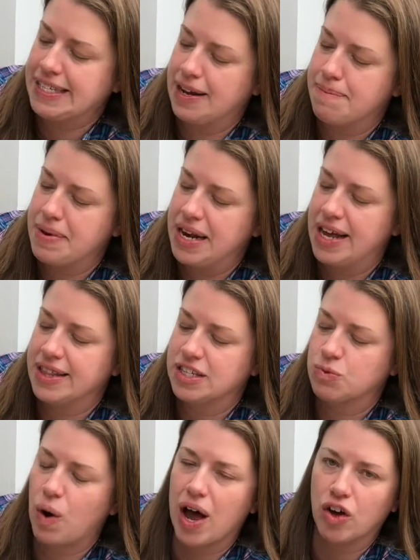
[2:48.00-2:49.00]
in a minute,
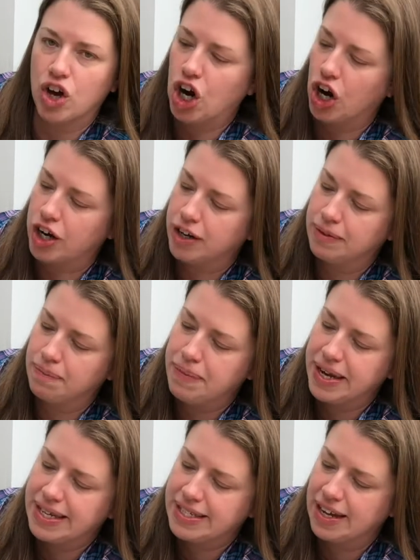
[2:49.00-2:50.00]
this wild garden
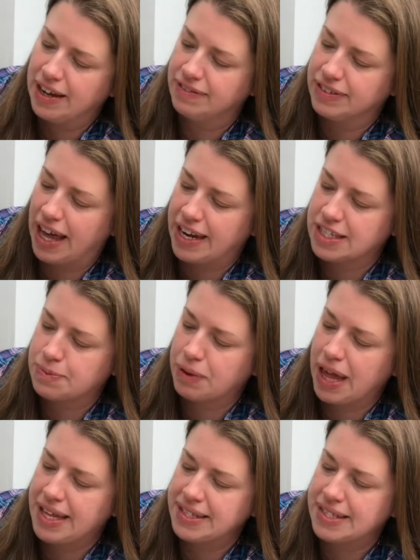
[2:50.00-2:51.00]
mix of lettuce
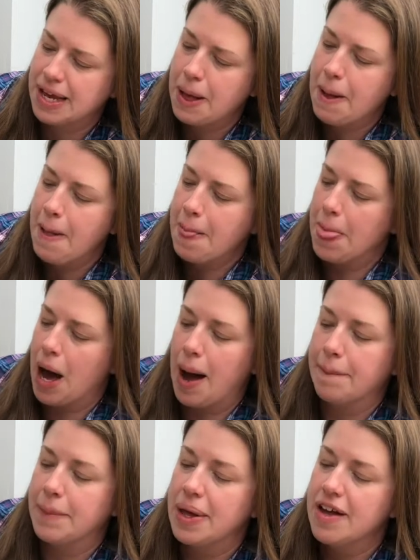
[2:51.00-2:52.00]
blends.
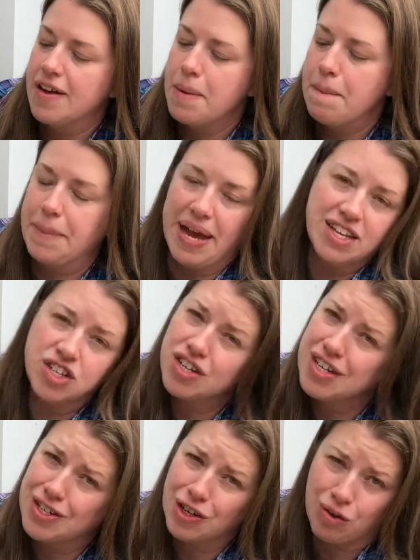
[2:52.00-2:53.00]
Basil
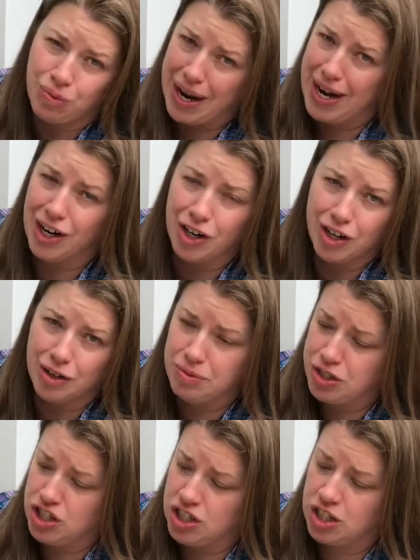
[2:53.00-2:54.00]
is a great herb
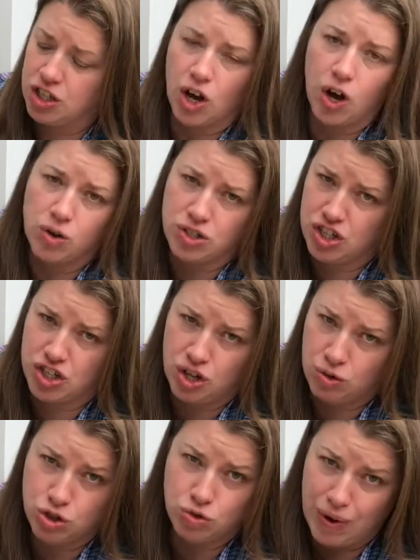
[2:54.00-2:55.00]
to just go to
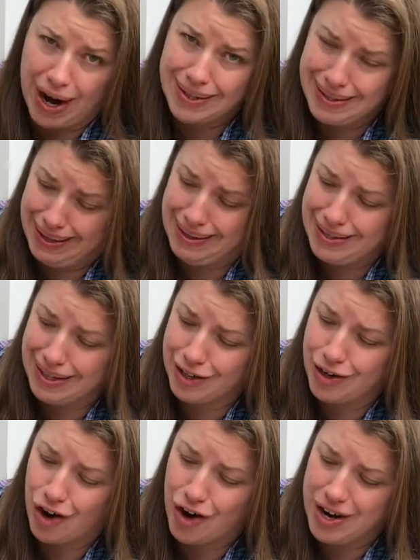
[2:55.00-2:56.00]
sow direct into the
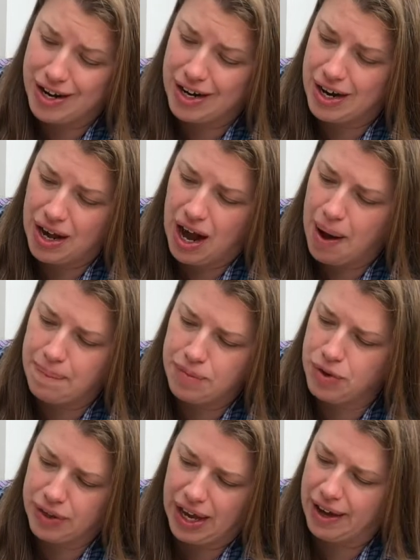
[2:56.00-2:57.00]
garden.
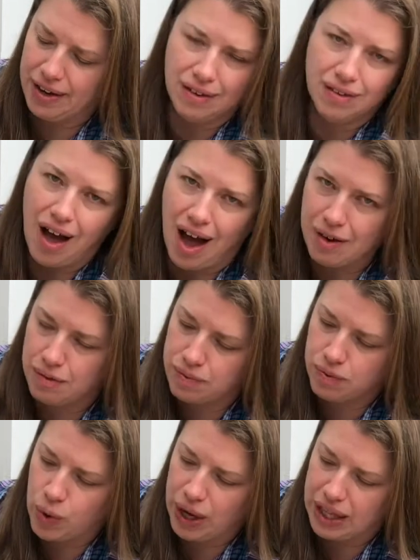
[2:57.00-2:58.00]
You'll get a lot
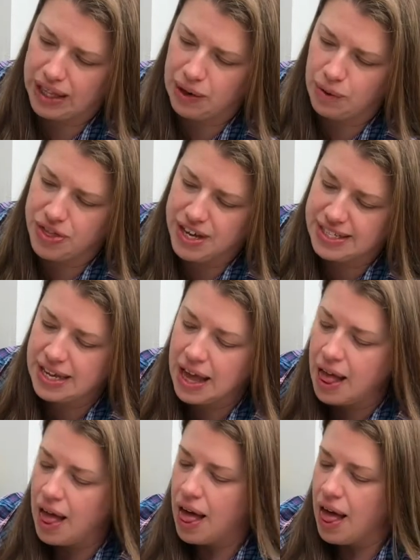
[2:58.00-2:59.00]
quickly with this.
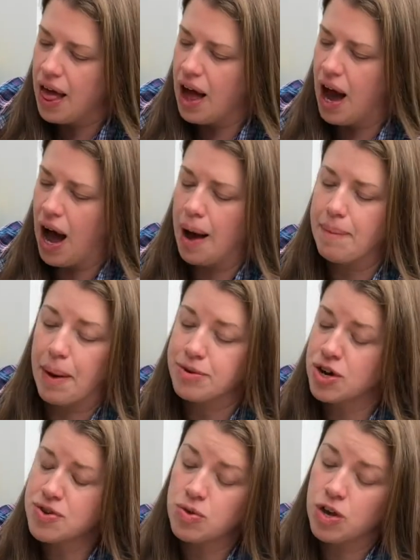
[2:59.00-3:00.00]
I'm
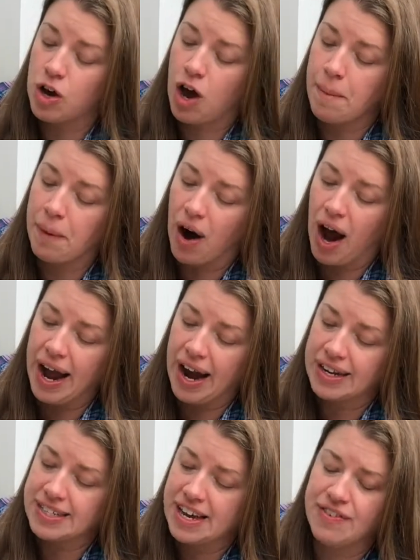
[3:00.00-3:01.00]
showing you cucumber. I
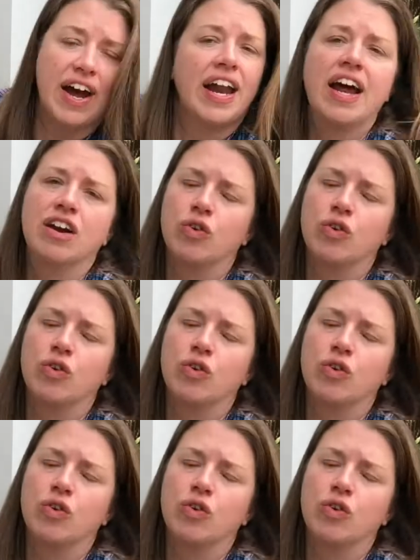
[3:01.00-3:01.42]
honestly have not had